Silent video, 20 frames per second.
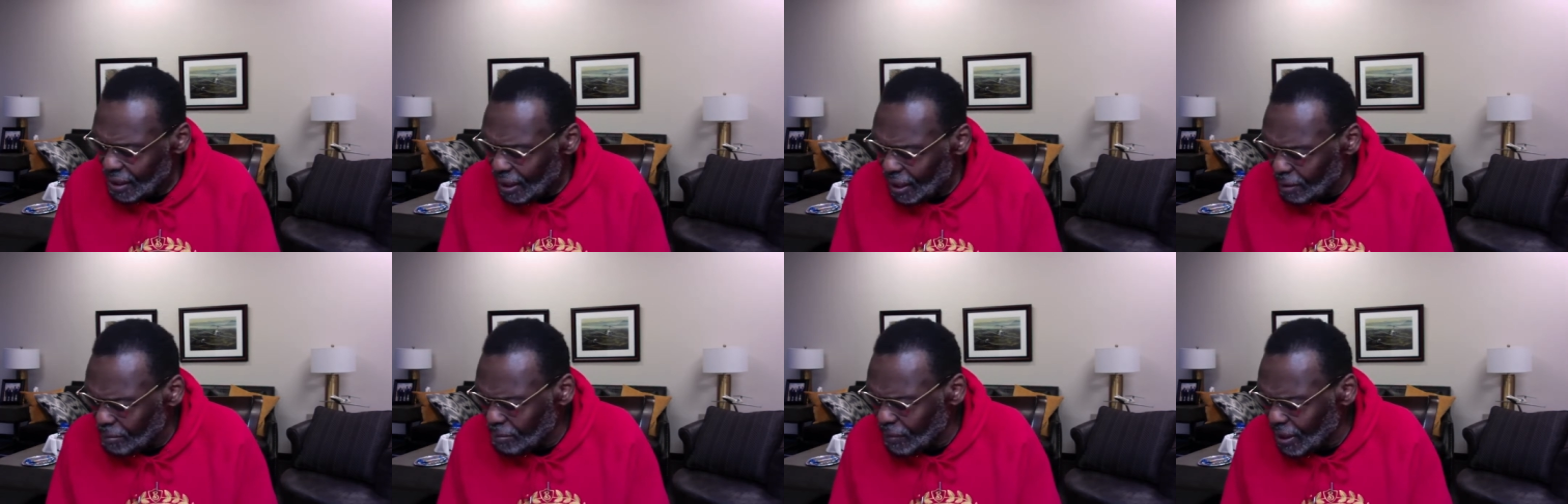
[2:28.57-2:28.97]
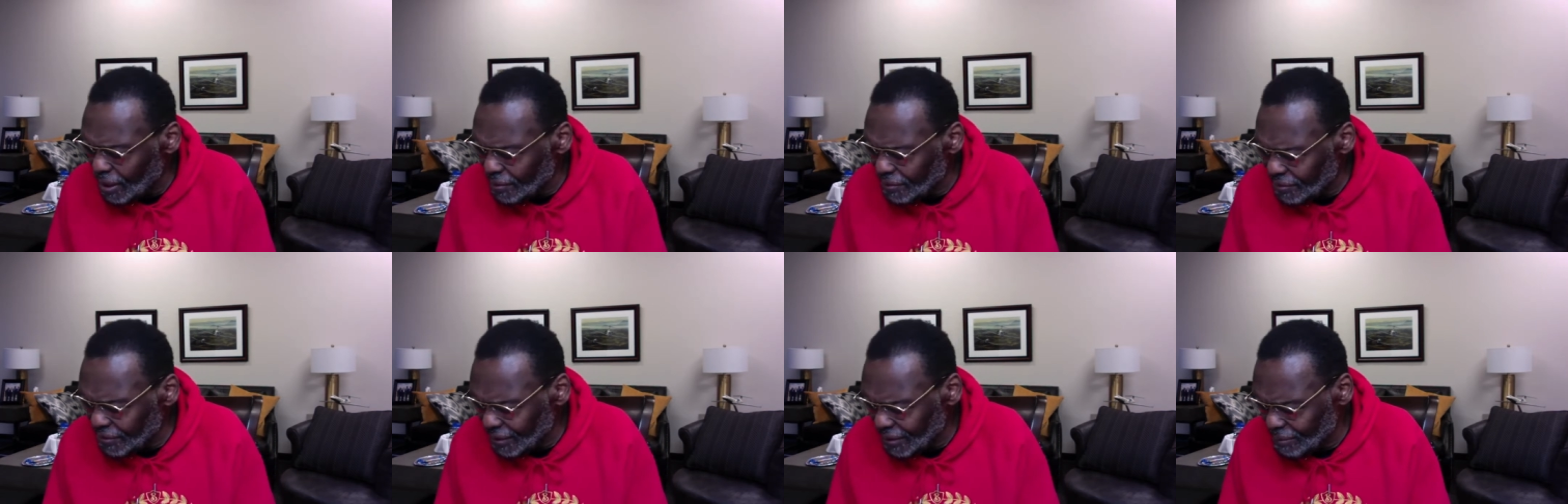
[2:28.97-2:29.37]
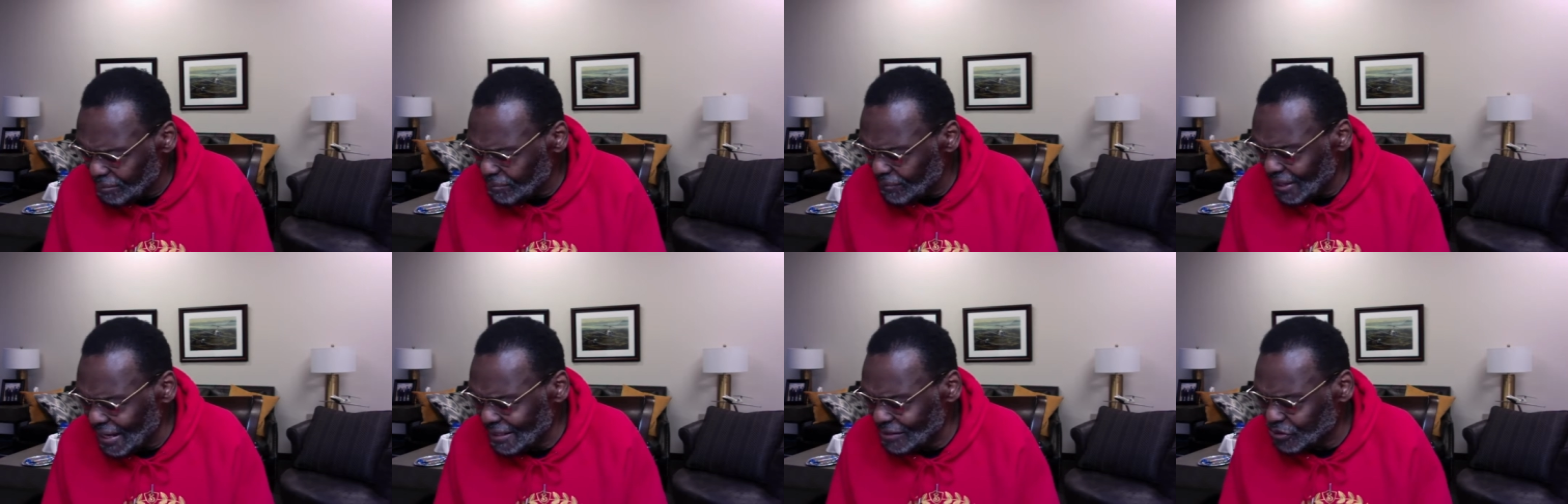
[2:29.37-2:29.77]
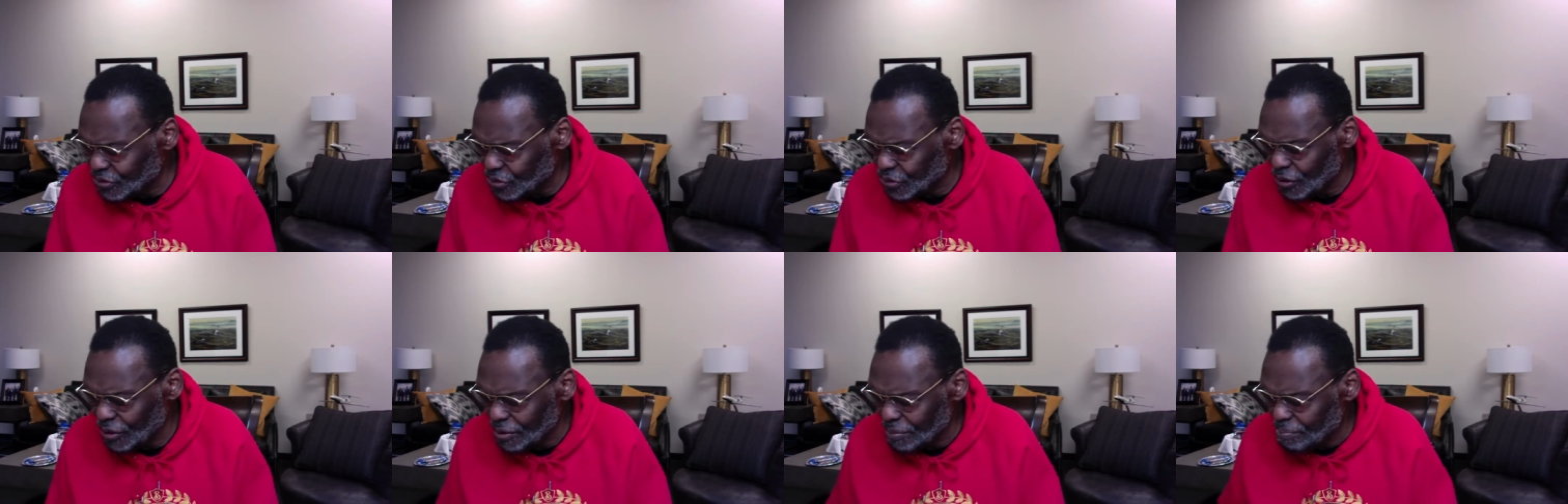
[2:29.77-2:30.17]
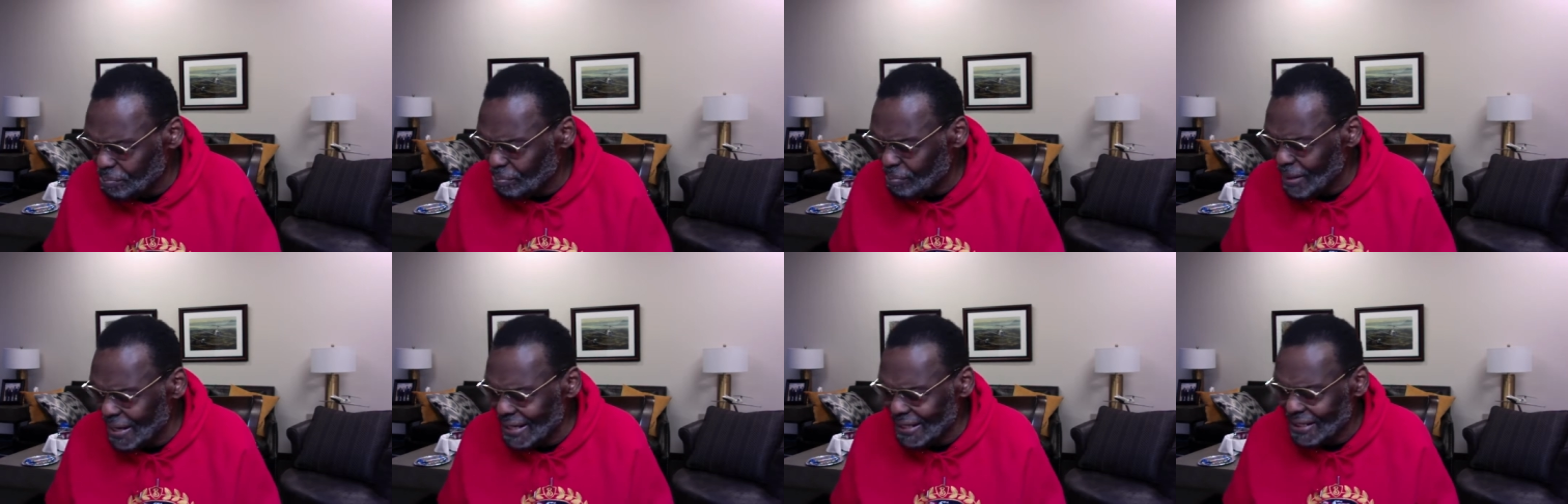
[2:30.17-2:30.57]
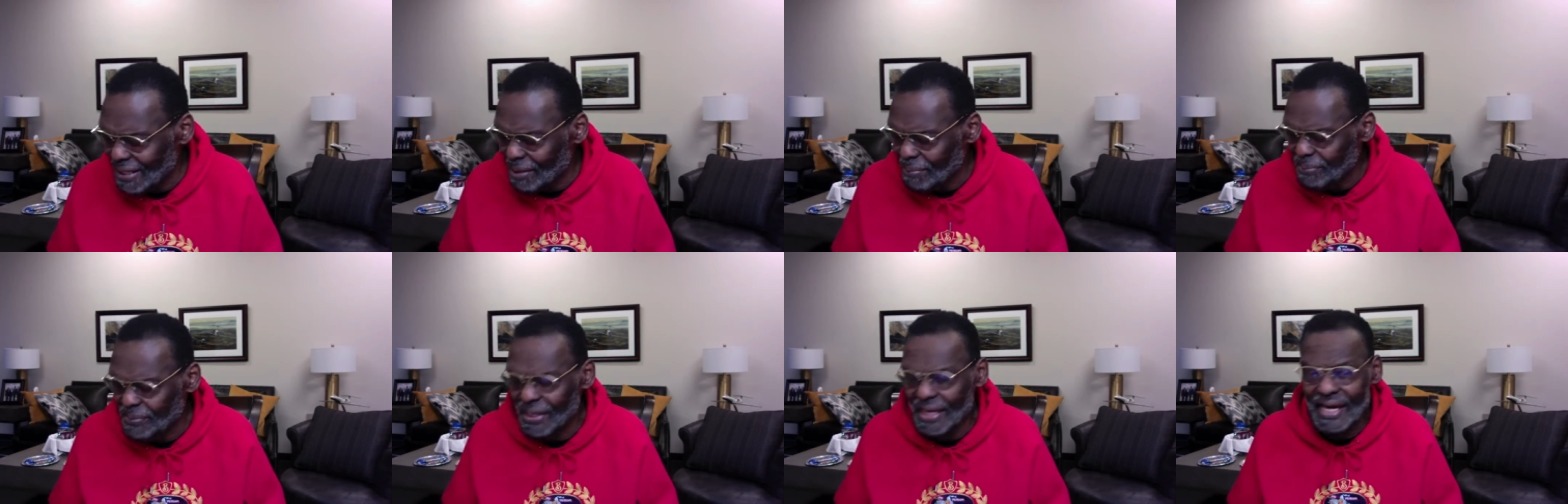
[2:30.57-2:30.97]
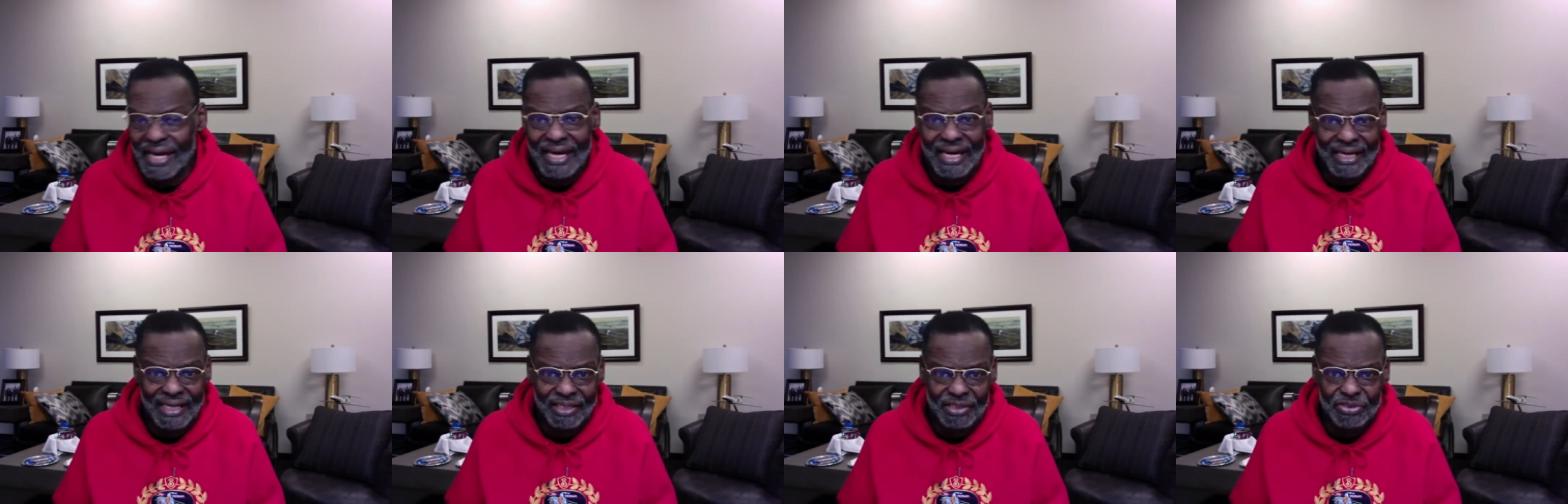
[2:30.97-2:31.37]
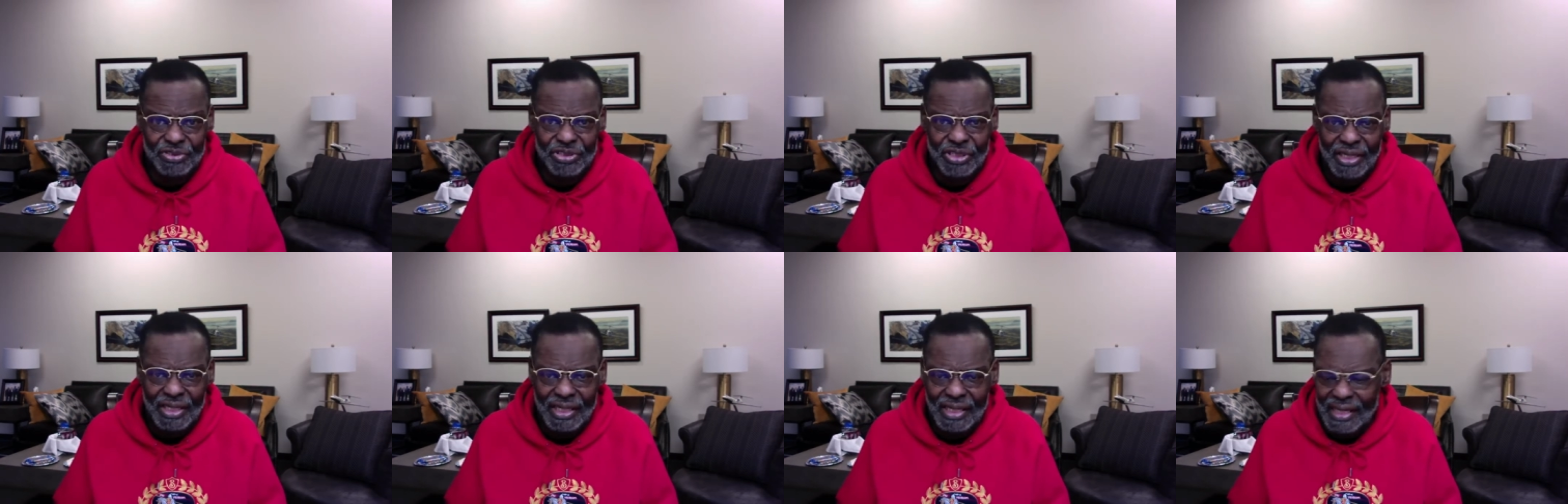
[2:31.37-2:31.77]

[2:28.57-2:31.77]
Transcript: among them that should make up the hedge